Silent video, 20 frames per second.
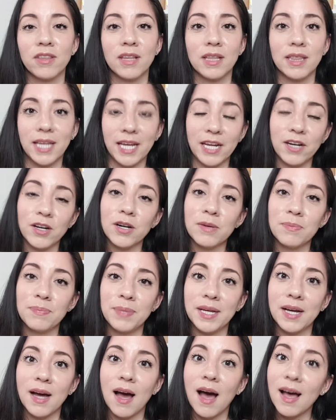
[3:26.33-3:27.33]
than later
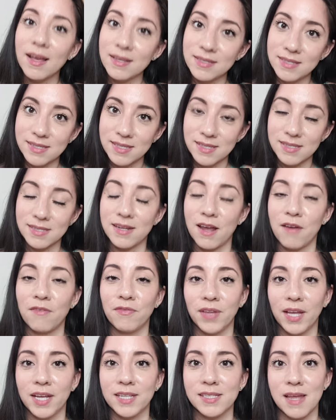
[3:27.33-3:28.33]
because this is
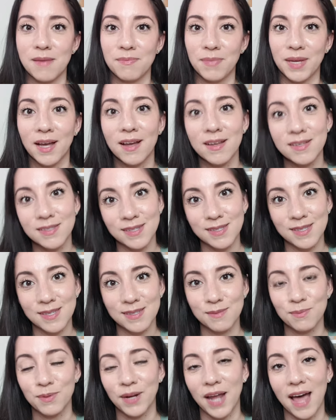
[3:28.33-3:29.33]
Netflix and because this
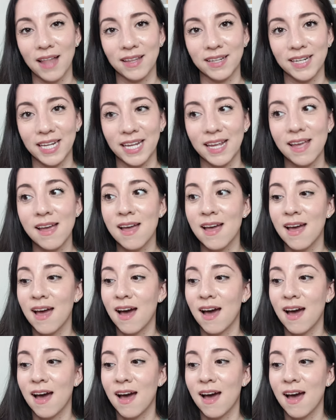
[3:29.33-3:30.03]
is reality.